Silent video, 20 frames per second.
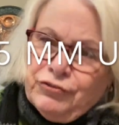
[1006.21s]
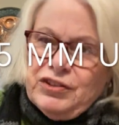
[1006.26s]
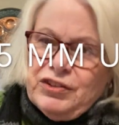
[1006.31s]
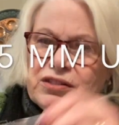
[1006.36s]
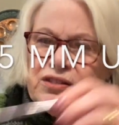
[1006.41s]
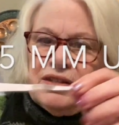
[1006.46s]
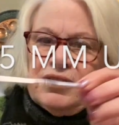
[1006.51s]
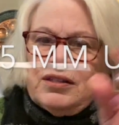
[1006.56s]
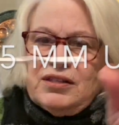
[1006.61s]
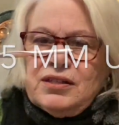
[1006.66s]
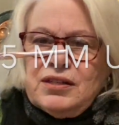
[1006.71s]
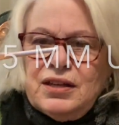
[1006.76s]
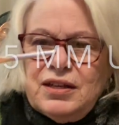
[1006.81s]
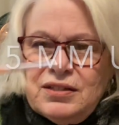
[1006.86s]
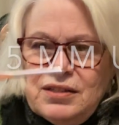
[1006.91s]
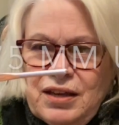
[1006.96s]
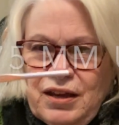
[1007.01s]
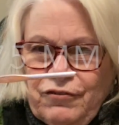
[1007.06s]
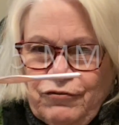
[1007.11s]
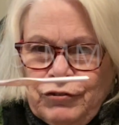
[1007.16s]
This is a
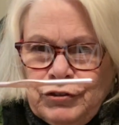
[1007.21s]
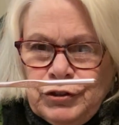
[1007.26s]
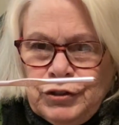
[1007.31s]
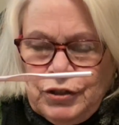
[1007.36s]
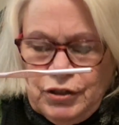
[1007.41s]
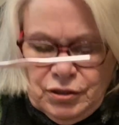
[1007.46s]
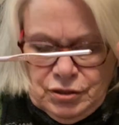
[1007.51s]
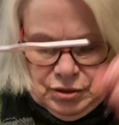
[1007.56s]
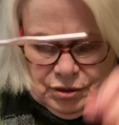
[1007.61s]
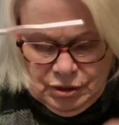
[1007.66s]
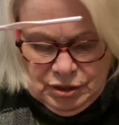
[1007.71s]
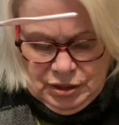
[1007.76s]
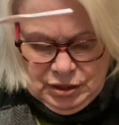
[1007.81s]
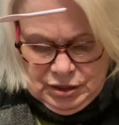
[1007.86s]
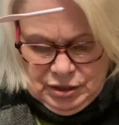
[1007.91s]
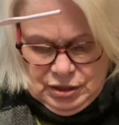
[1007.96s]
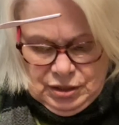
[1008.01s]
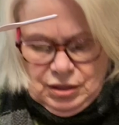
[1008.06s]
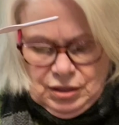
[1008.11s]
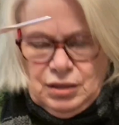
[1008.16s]
size F hook
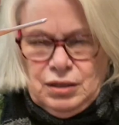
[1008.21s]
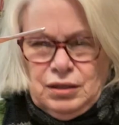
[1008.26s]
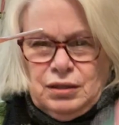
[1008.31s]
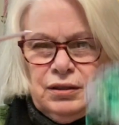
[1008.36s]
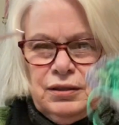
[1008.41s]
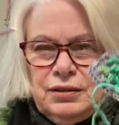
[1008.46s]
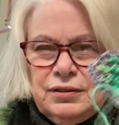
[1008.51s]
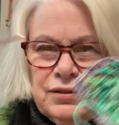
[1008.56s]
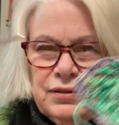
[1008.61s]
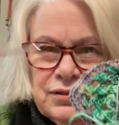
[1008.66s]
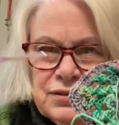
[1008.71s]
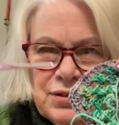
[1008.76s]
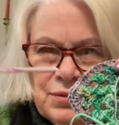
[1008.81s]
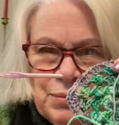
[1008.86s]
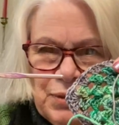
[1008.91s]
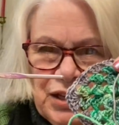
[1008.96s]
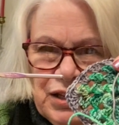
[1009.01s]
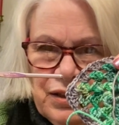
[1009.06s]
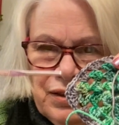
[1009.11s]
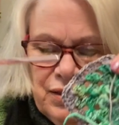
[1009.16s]
to
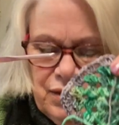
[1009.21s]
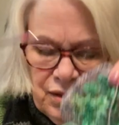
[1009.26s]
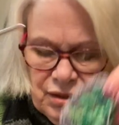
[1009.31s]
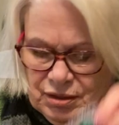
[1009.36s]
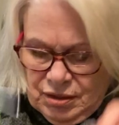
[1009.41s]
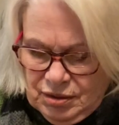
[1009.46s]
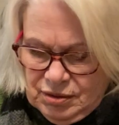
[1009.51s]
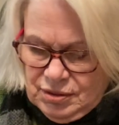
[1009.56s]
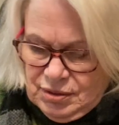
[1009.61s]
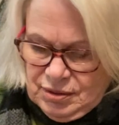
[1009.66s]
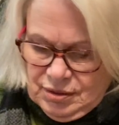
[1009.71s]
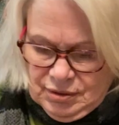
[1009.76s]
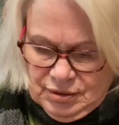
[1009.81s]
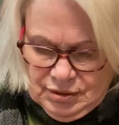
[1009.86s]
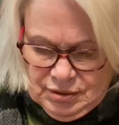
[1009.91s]
make these.